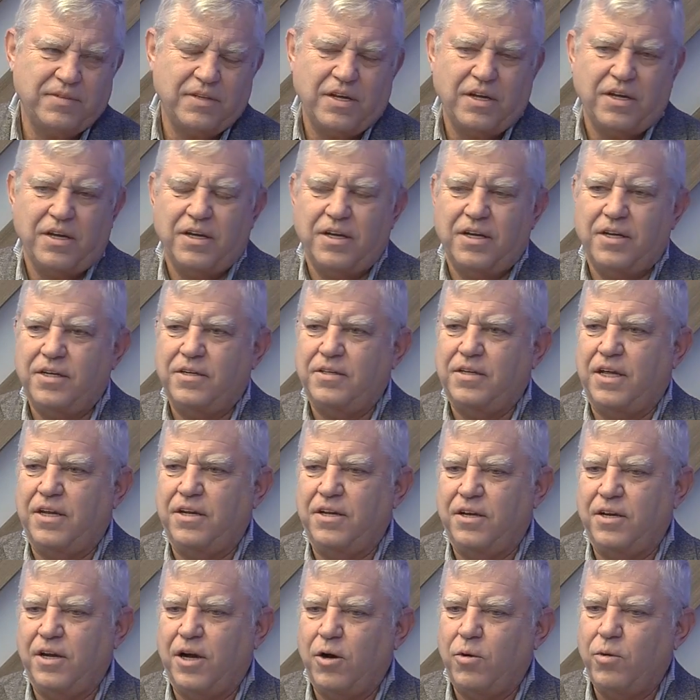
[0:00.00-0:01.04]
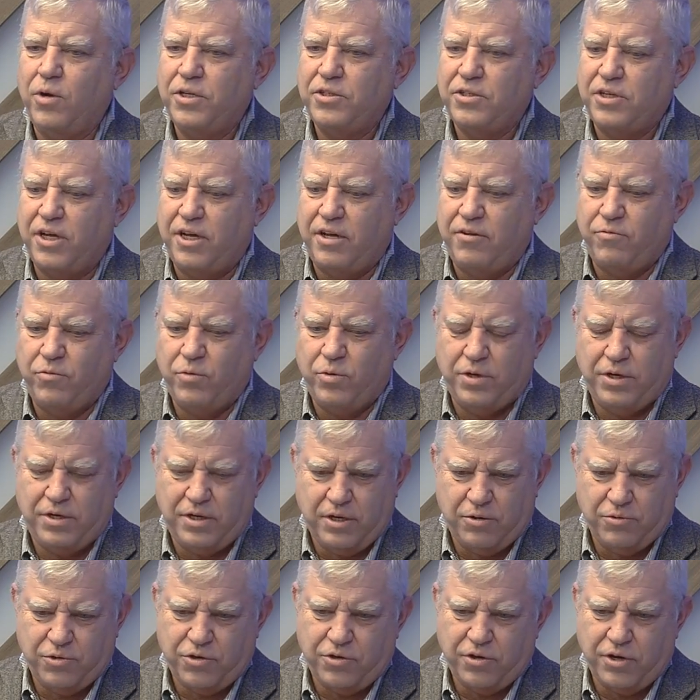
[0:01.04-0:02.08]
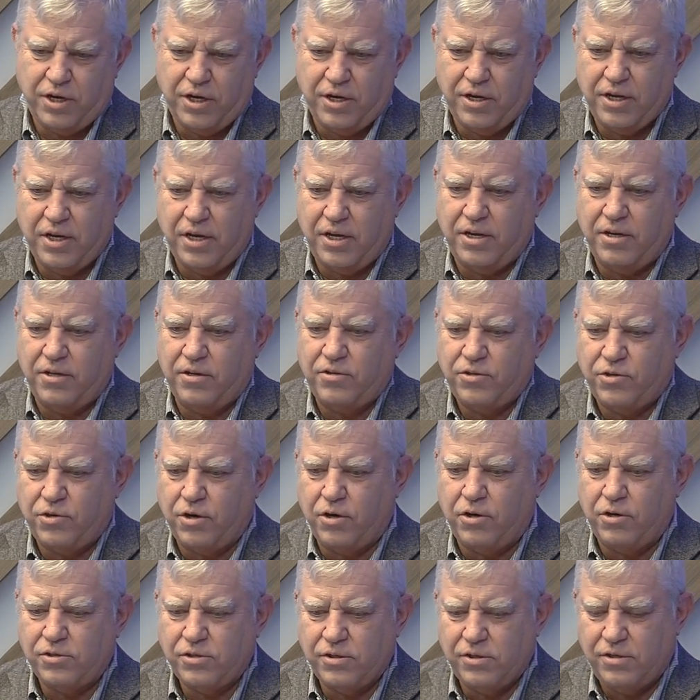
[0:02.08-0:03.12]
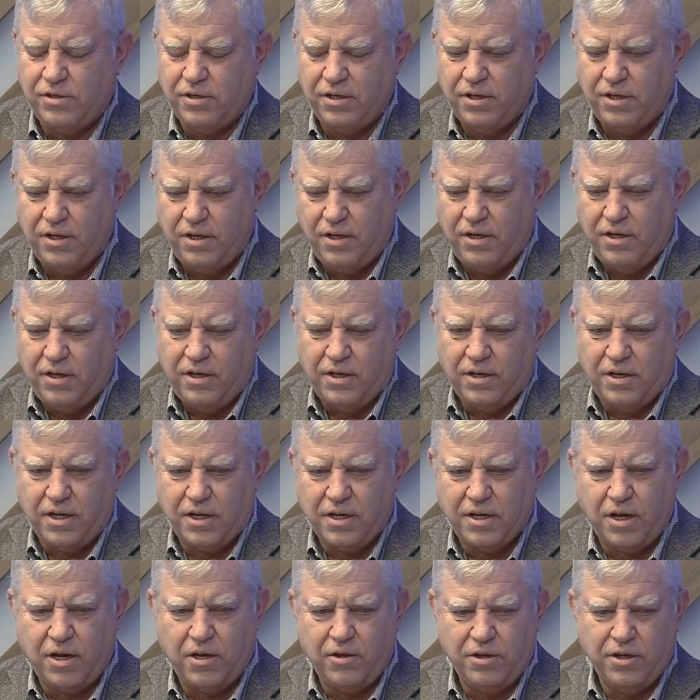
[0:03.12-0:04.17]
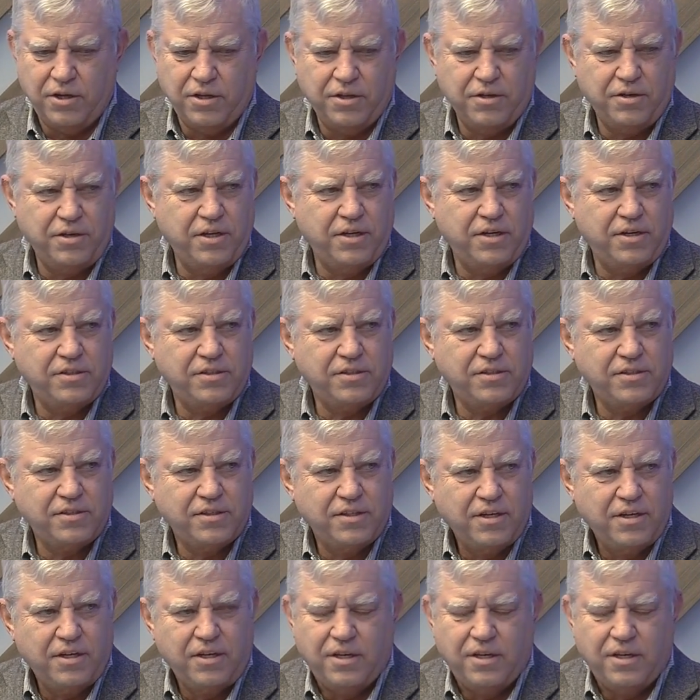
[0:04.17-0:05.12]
I didn't always have one. I was trained down in Charleston, like all the other dentists.